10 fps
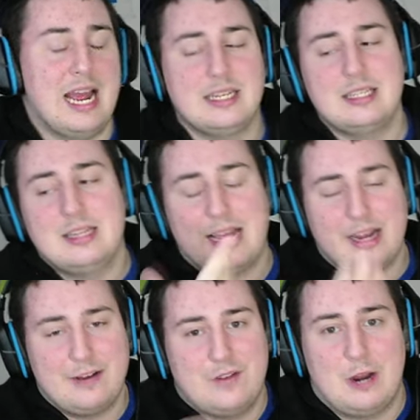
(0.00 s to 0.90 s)
That
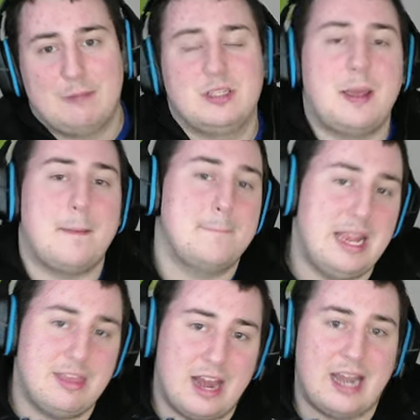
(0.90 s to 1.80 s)
confirms to me that I
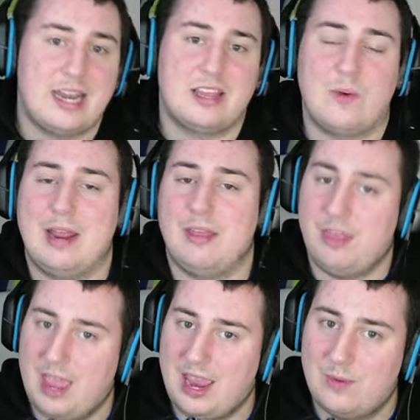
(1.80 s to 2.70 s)
did the right thing
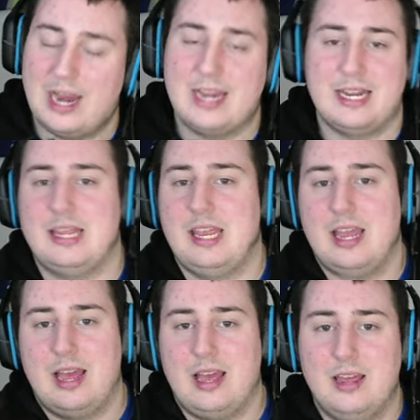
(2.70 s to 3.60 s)
when I did the uh,
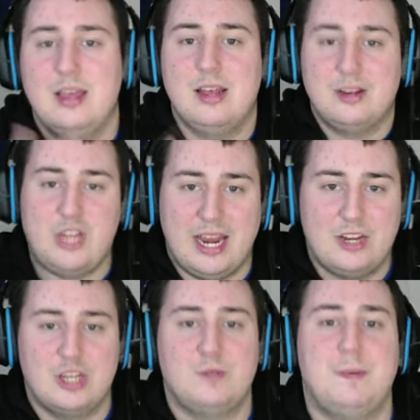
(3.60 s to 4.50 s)
changes,
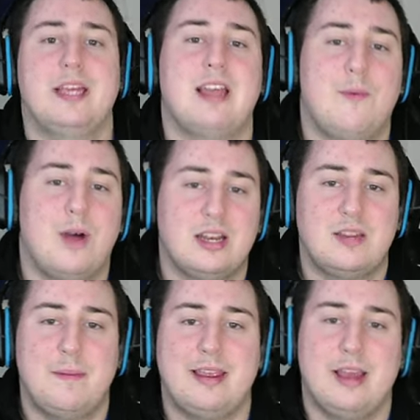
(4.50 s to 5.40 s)
because I wanted to make
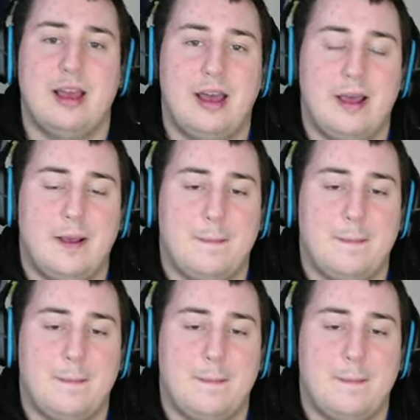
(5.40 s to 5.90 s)
um,